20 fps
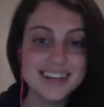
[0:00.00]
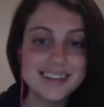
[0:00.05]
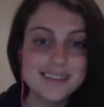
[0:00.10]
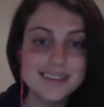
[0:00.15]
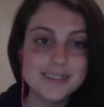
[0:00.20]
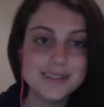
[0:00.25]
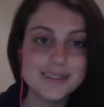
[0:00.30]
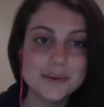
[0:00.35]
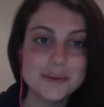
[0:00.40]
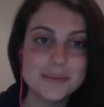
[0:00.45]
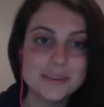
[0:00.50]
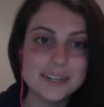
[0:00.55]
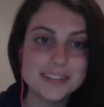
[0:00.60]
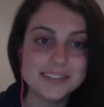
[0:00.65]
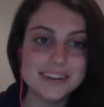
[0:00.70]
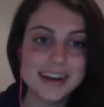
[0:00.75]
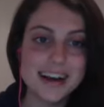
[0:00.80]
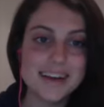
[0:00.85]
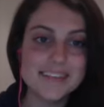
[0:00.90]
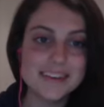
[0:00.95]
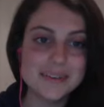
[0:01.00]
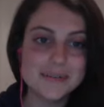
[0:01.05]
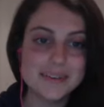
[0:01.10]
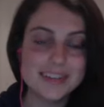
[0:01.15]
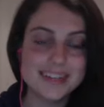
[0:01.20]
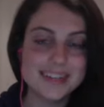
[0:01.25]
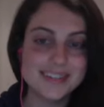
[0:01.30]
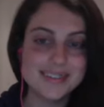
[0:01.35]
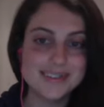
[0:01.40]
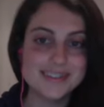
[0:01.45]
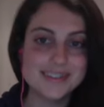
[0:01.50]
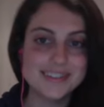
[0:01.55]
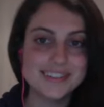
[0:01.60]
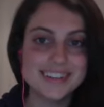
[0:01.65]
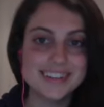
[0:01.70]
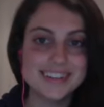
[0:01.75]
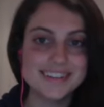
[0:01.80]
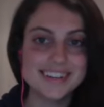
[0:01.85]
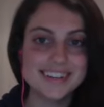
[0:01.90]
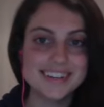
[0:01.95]
you so much for having me. This was
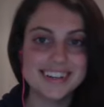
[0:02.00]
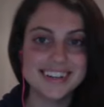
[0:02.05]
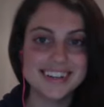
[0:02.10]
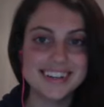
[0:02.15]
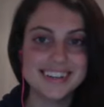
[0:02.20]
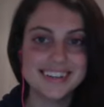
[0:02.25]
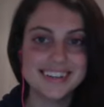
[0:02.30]
really fun.